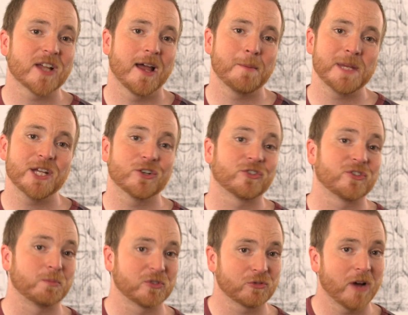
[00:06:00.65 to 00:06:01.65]
time here,
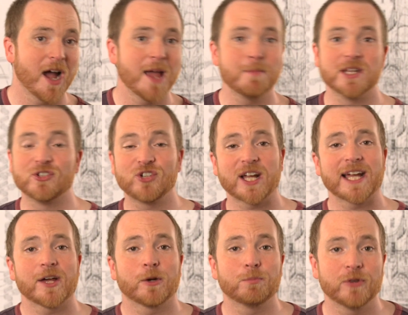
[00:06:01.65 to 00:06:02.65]
subscribe and check
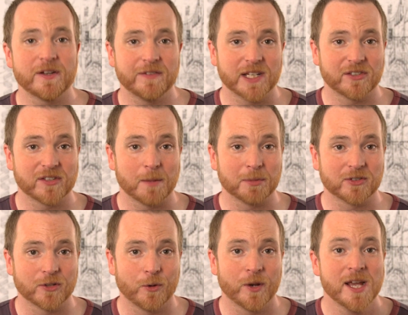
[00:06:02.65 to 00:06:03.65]
out our previous
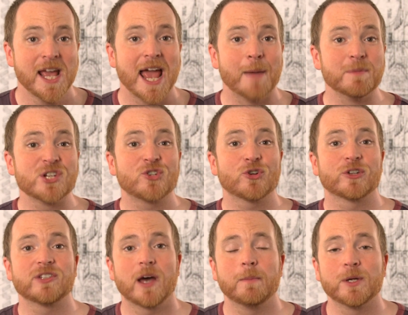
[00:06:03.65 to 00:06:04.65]
episode, and be sure to
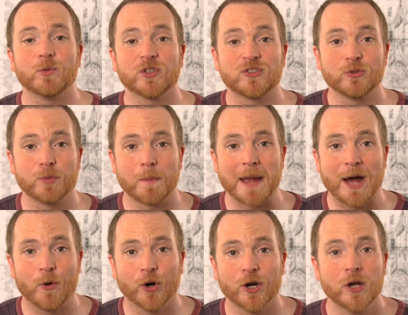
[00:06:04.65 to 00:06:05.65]
tell me what
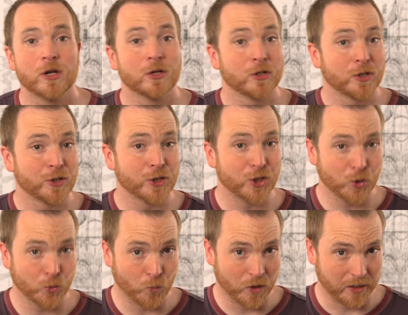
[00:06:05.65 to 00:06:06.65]
superpower
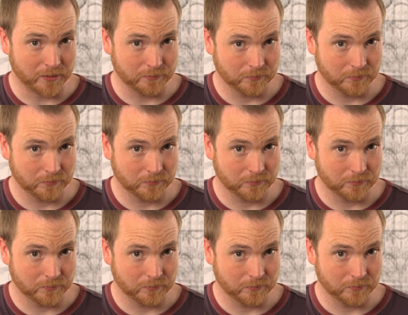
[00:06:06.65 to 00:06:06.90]
you want.